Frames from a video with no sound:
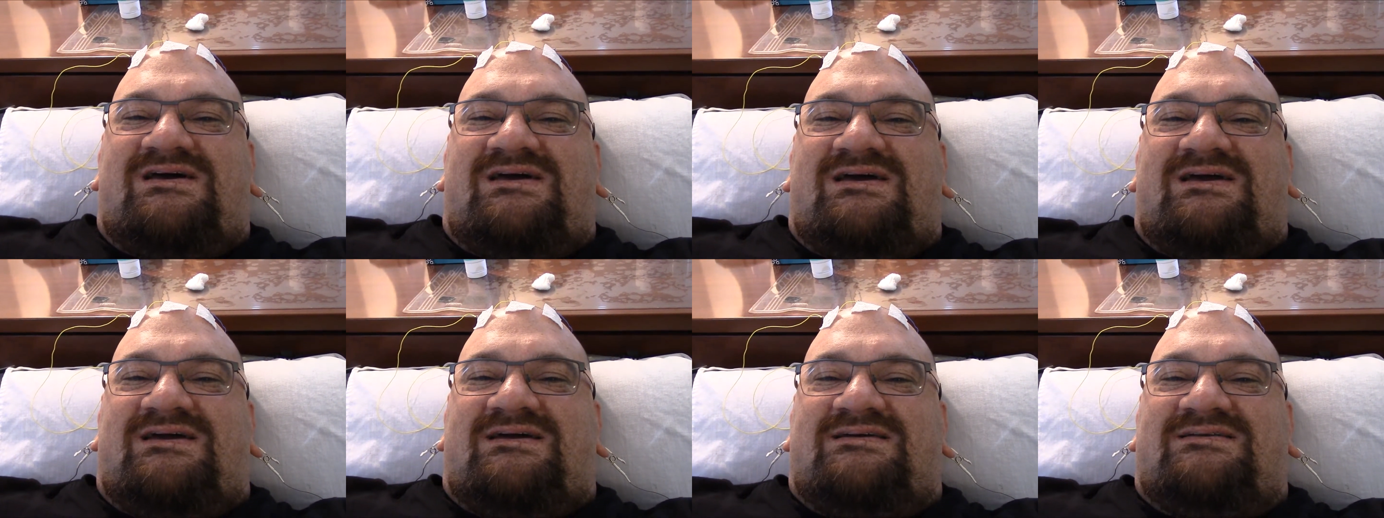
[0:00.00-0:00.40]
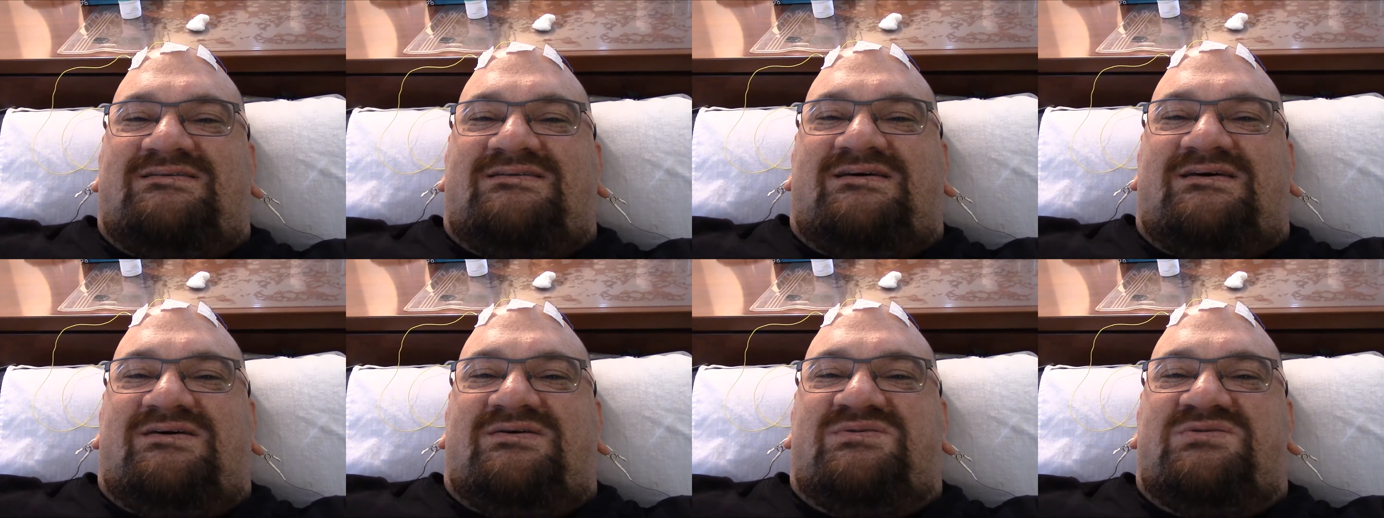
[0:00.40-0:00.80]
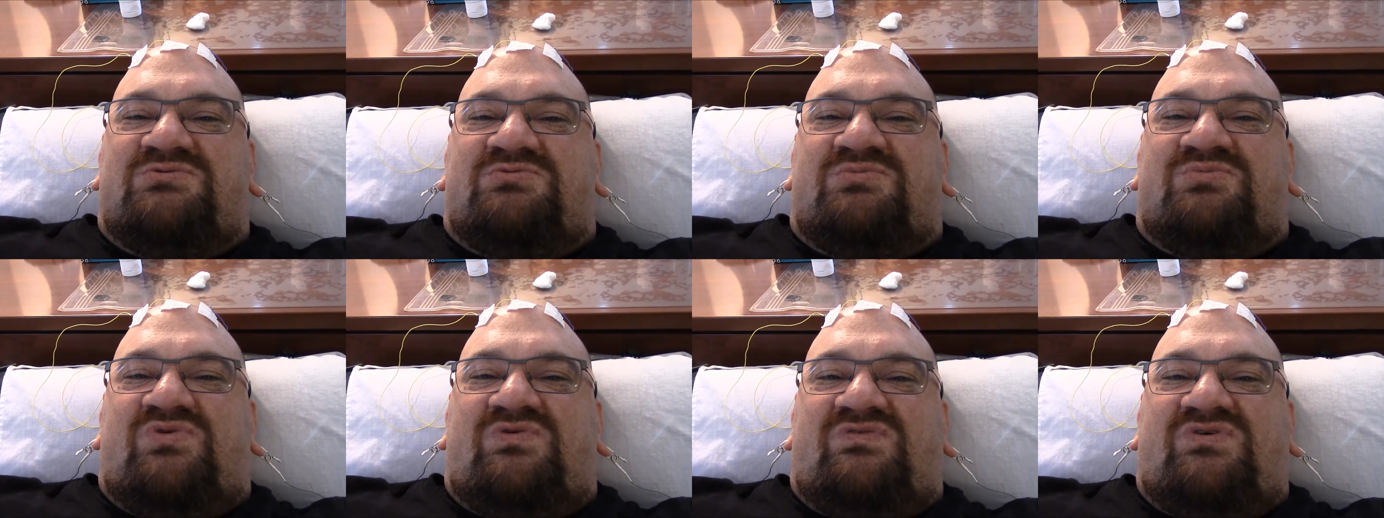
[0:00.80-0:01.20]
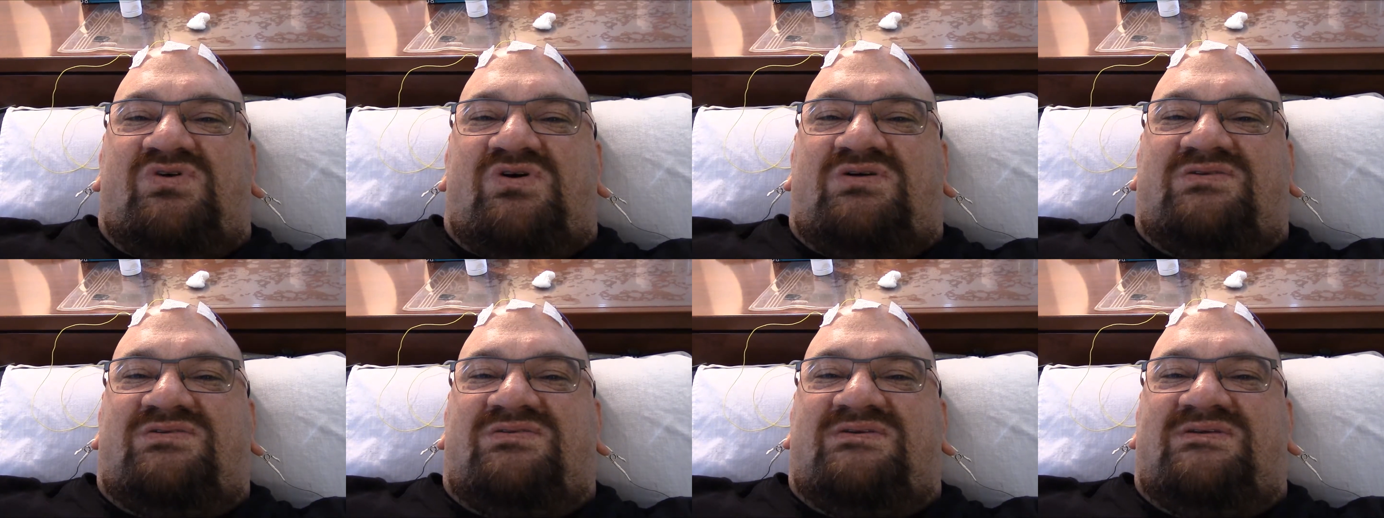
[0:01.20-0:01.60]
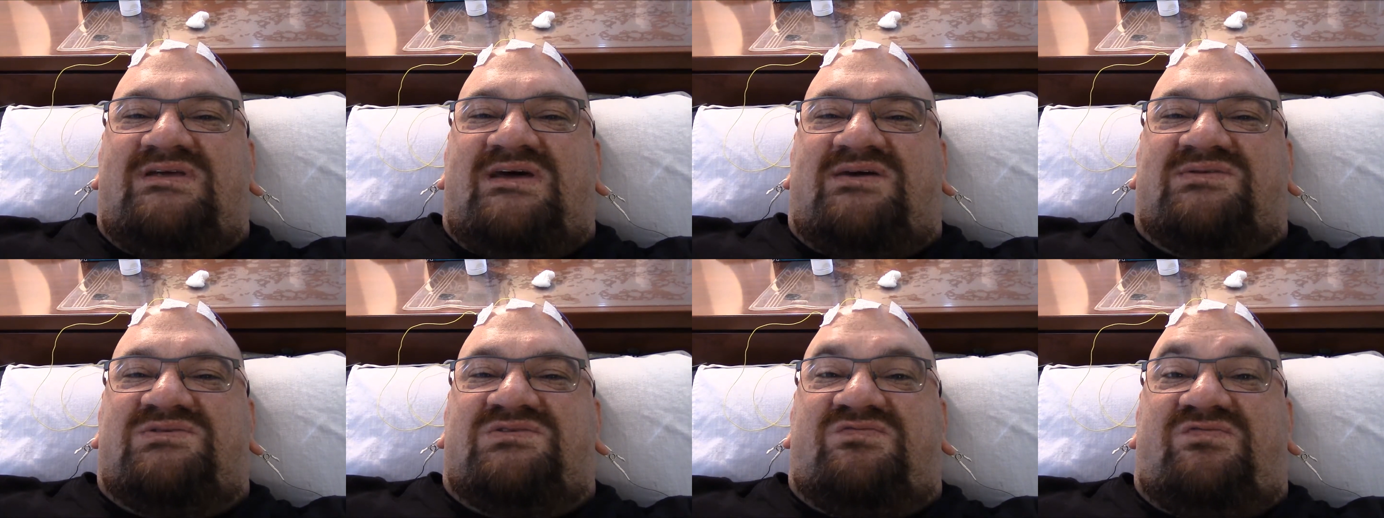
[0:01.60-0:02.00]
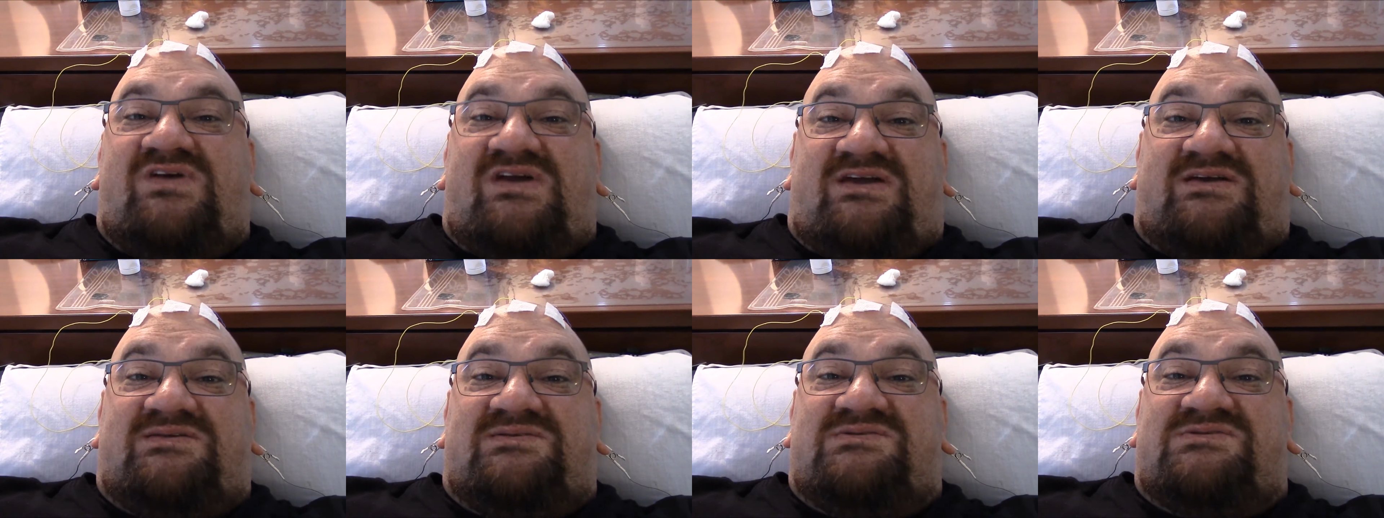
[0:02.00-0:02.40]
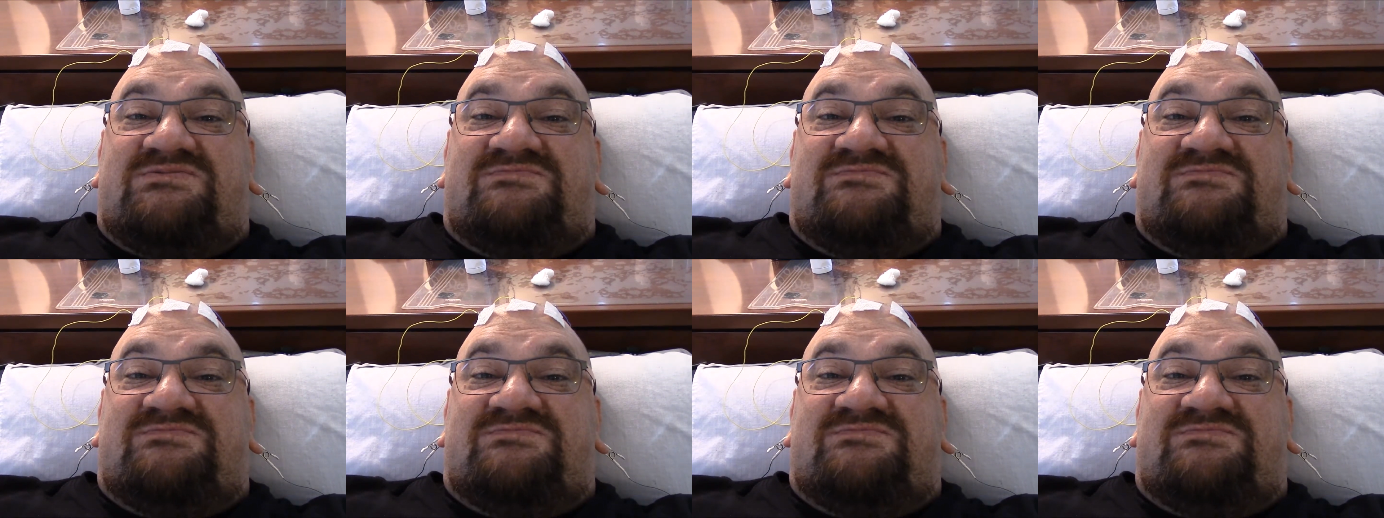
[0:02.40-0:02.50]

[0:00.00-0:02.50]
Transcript: And so we're moving on to the next phase.